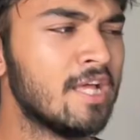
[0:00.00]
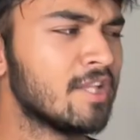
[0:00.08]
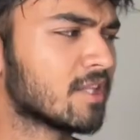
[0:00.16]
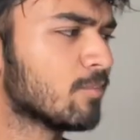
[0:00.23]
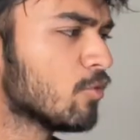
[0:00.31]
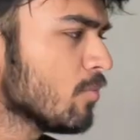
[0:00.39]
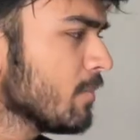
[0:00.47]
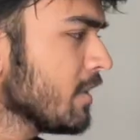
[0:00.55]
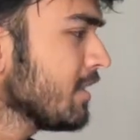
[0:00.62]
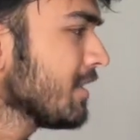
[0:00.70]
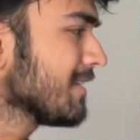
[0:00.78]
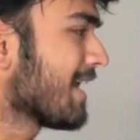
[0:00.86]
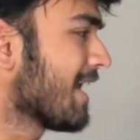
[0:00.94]
The
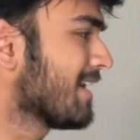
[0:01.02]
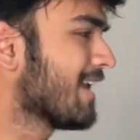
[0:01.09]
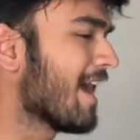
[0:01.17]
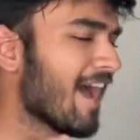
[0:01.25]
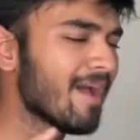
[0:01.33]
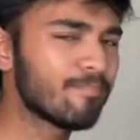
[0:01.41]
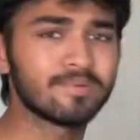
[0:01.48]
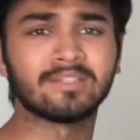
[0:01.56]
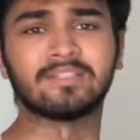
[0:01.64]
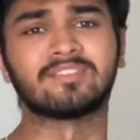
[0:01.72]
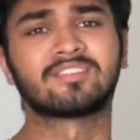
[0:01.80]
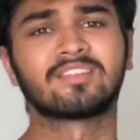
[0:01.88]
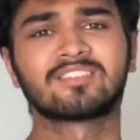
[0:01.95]
moment that
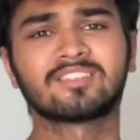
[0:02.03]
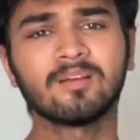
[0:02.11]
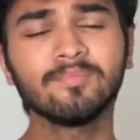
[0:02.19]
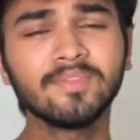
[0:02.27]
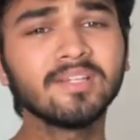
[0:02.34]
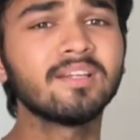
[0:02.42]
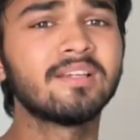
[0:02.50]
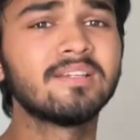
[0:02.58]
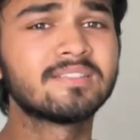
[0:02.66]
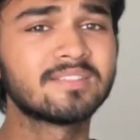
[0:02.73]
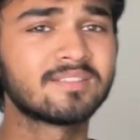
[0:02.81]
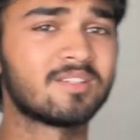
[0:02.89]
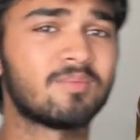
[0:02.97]
happens, something
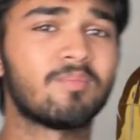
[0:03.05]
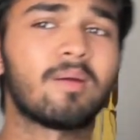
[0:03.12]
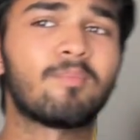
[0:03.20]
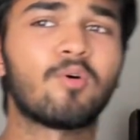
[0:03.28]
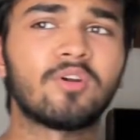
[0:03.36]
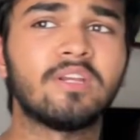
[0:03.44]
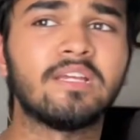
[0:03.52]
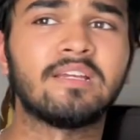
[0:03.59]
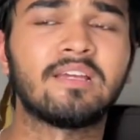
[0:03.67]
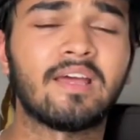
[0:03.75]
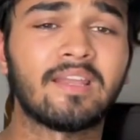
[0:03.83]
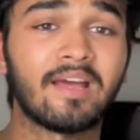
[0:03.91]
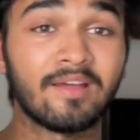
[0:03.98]
releases in my body,
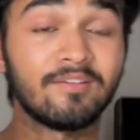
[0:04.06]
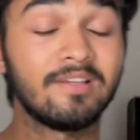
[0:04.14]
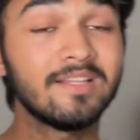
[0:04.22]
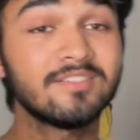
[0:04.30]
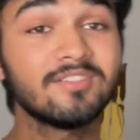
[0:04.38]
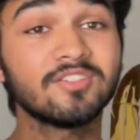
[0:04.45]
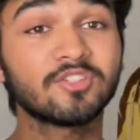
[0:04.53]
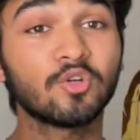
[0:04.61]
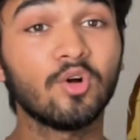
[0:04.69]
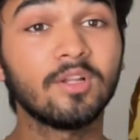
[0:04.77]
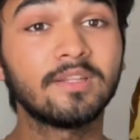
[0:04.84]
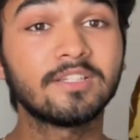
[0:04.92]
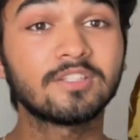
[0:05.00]
and let's just
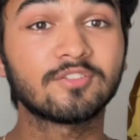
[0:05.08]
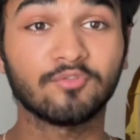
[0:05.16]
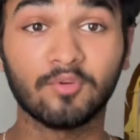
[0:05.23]
call this for